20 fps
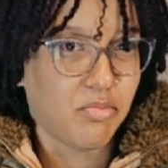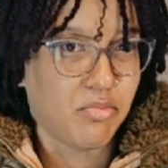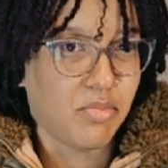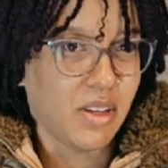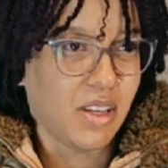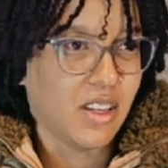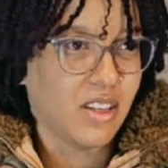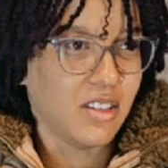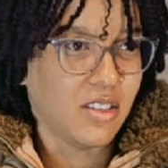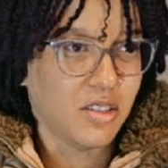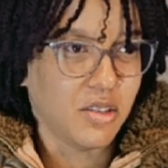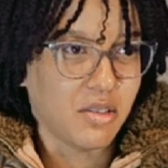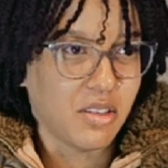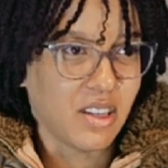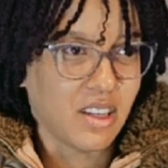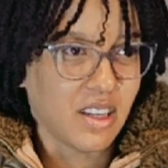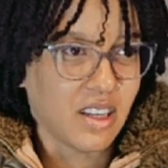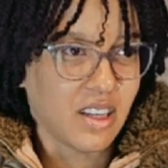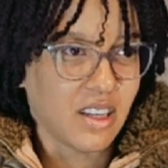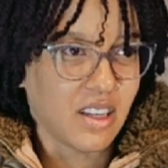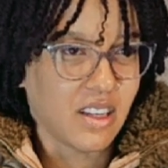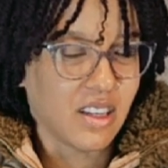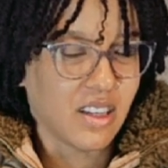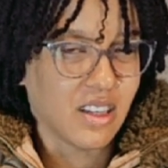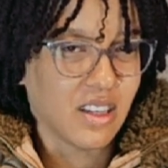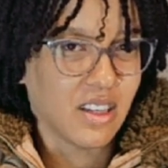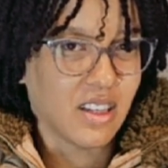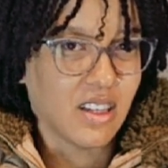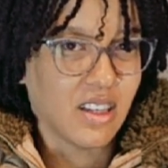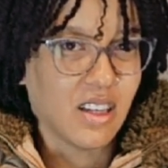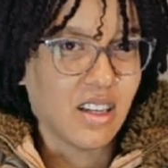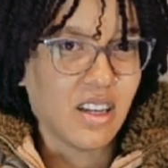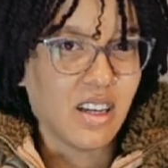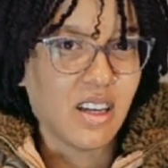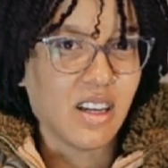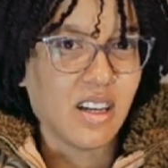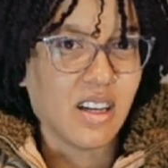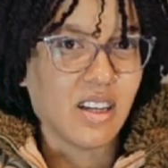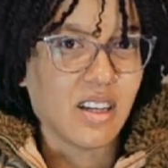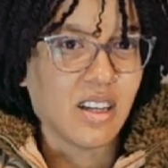been doing it.
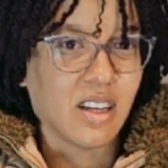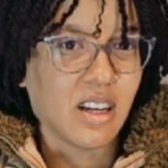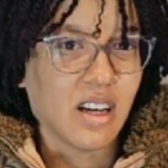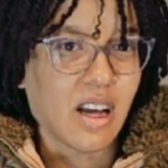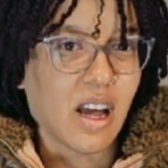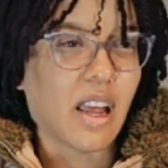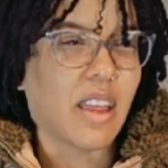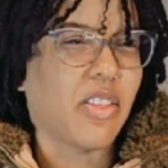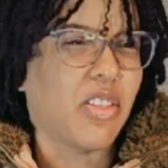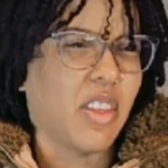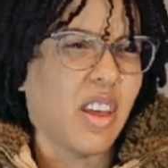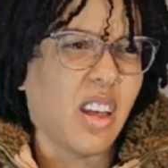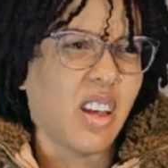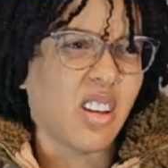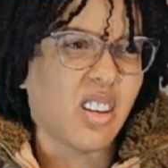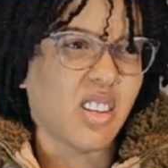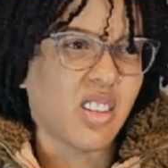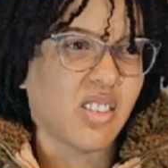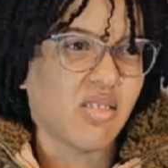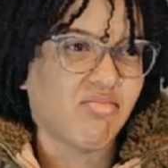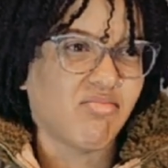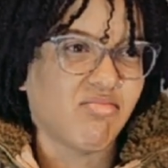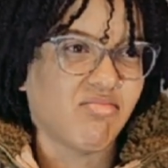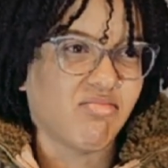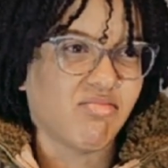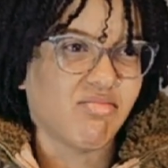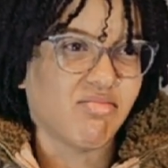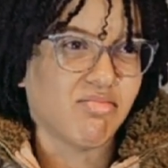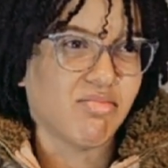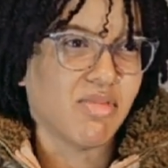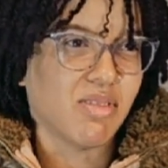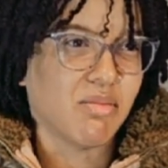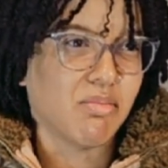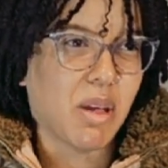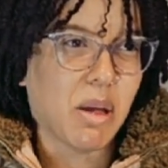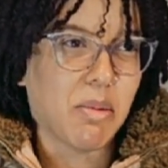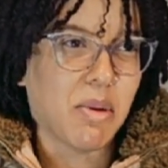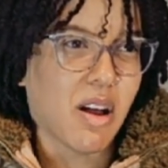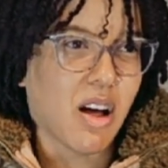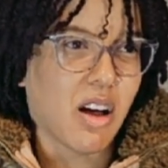I think.
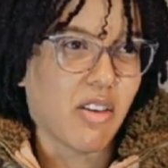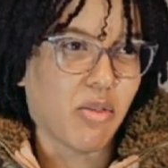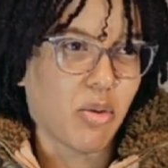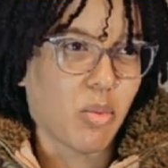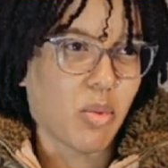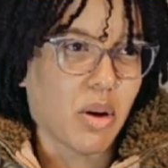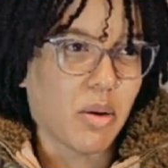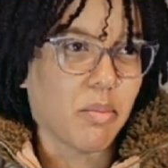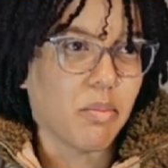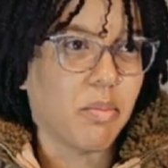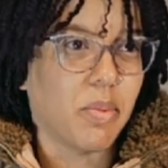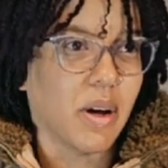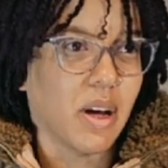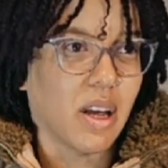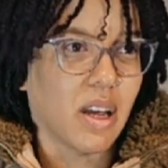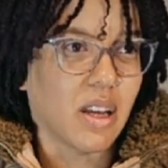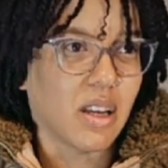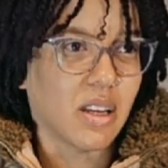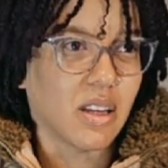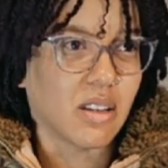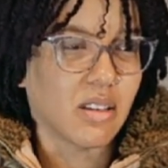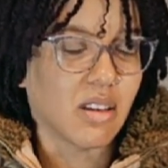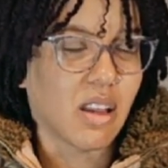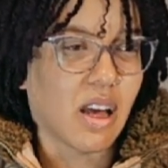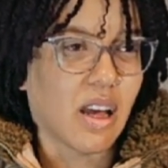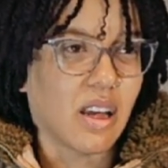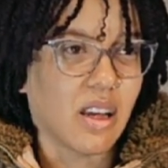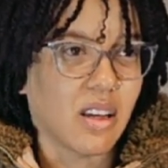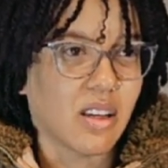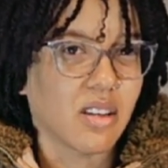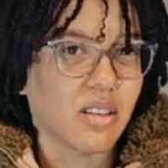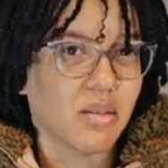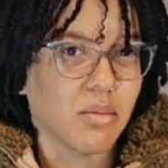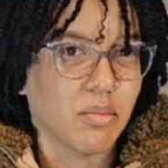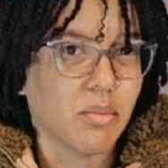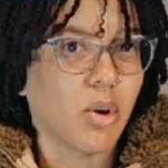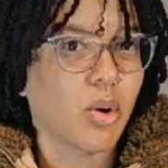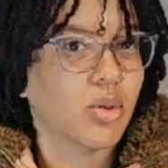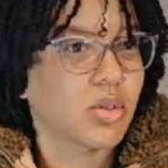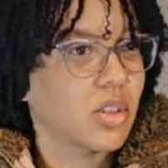Maybe not everyone, but like
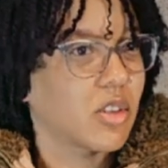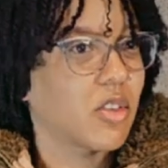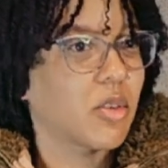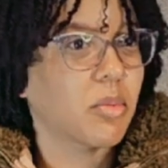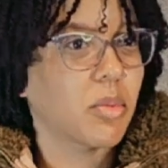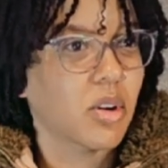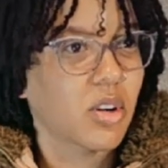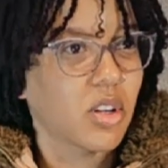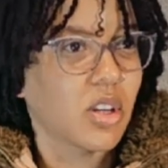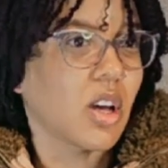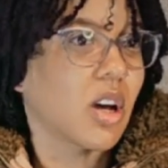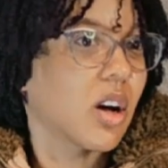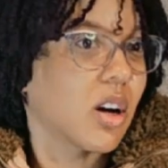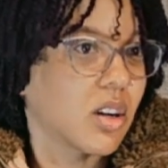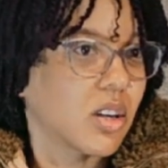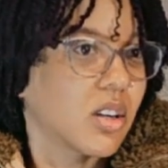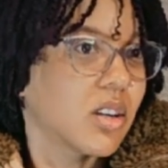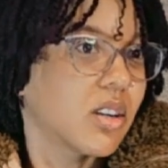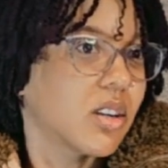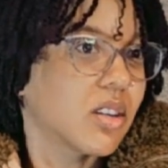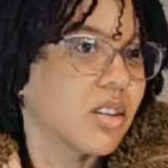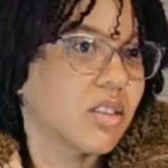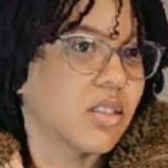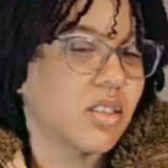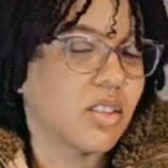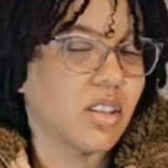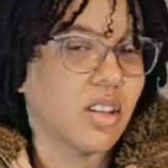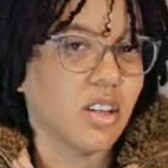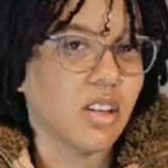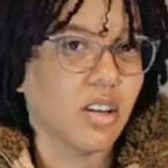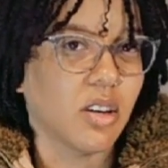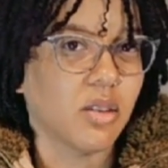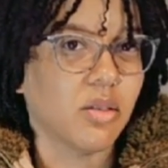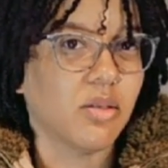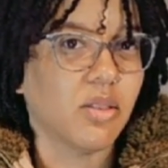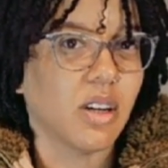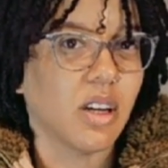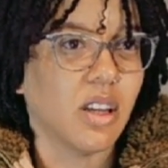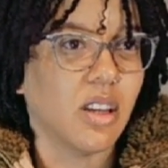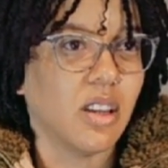most of them are young,
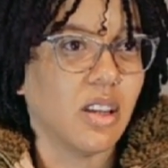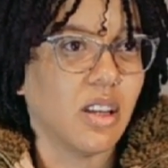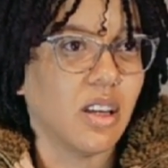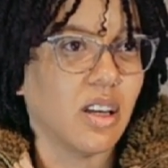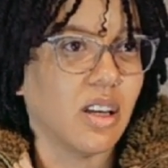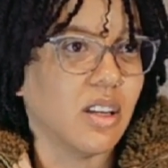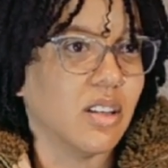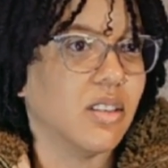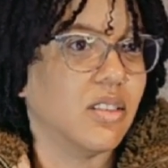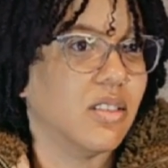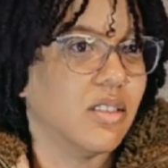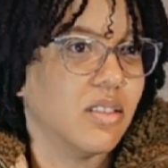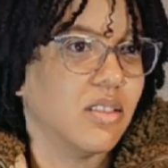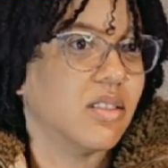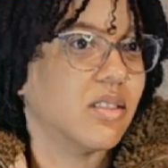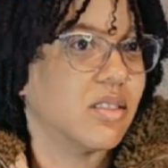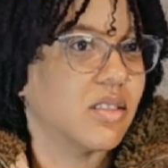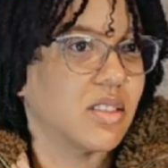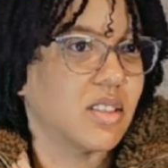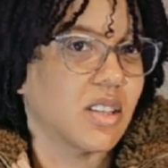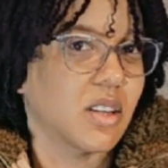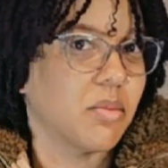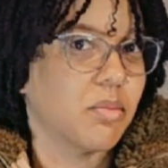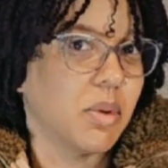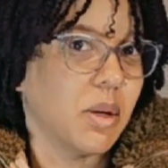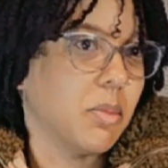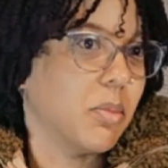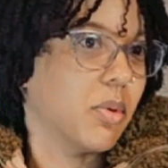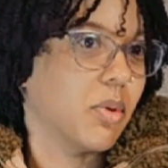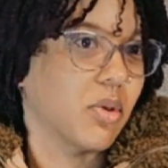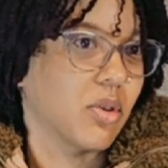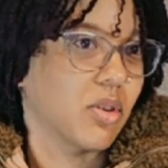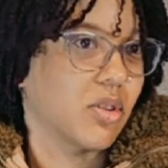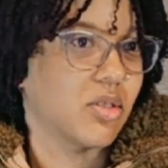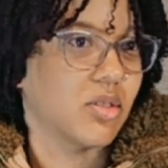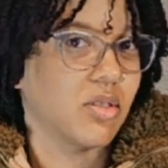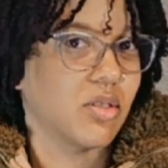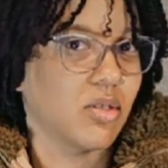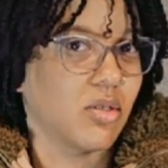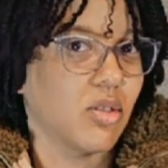and then some people
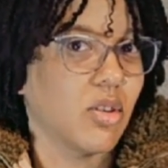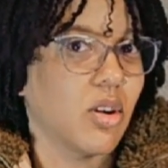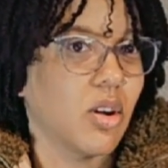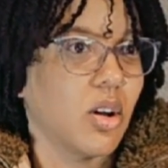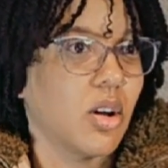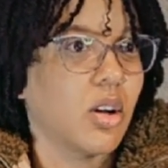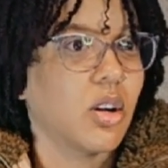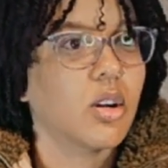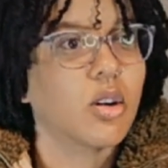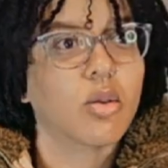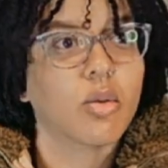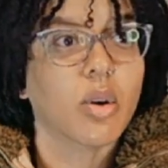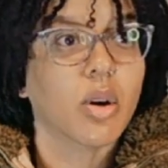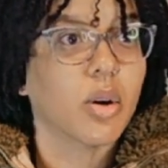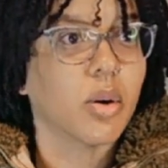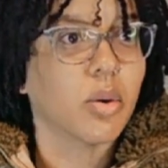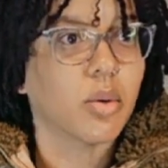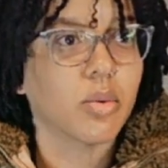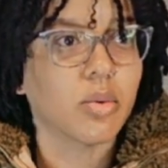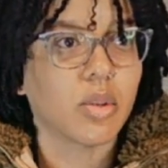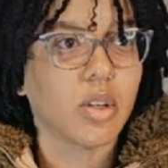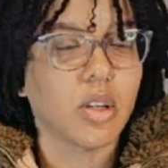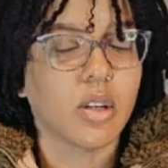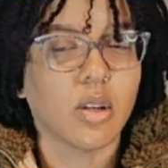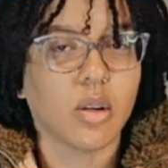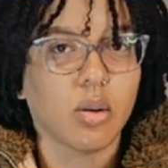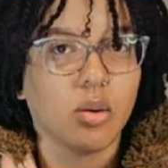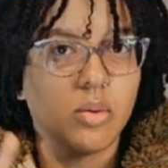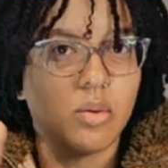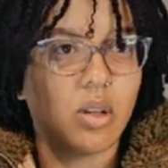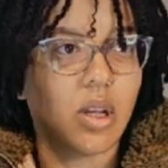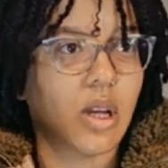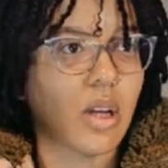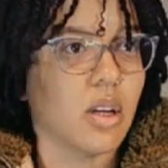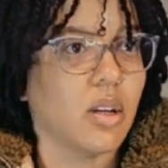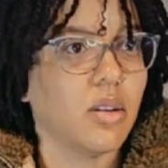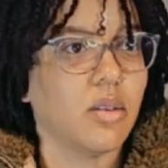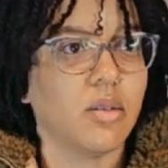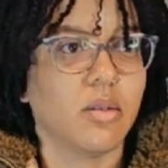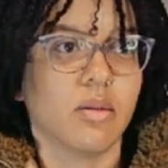are grown,
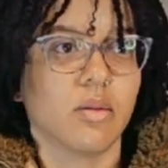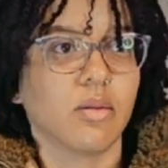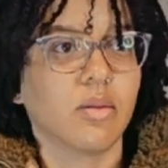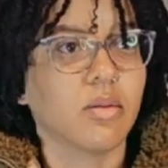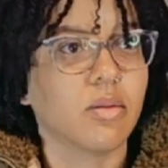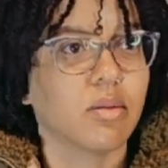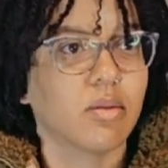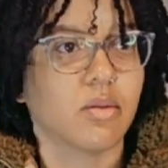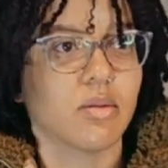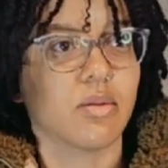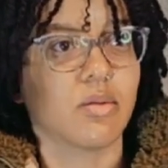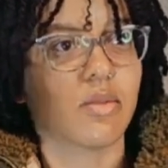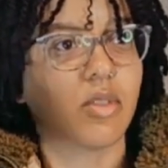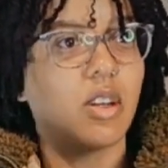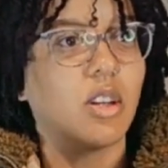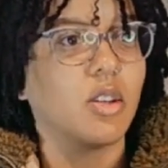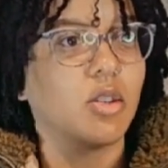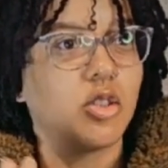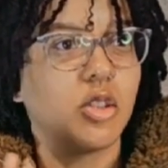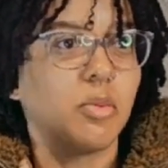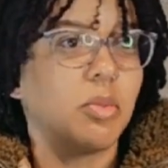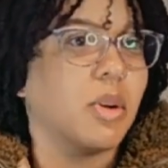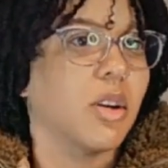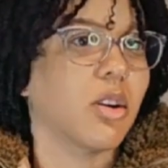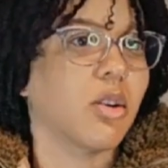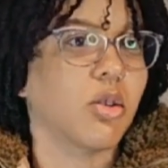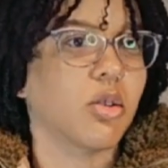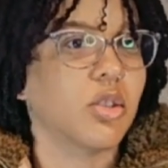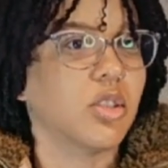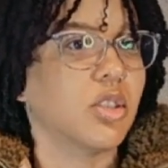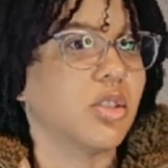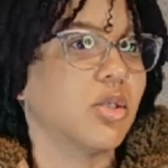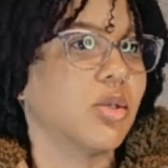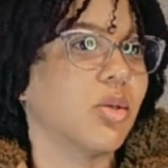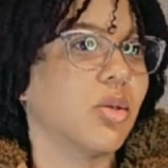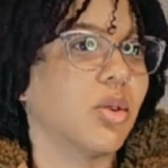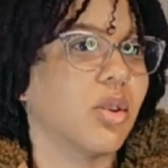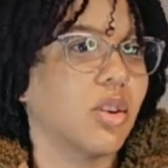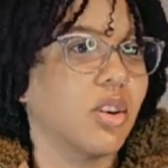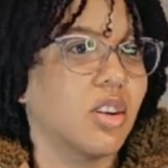they fellowship at a grocery
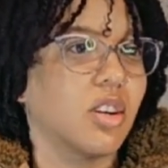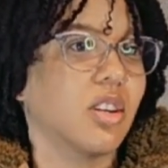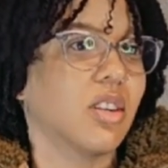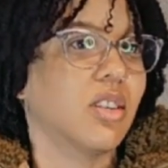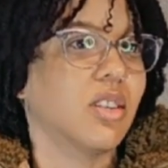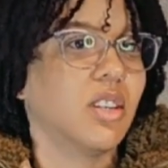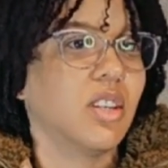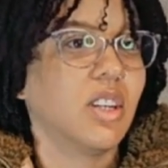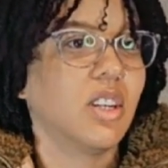store, or,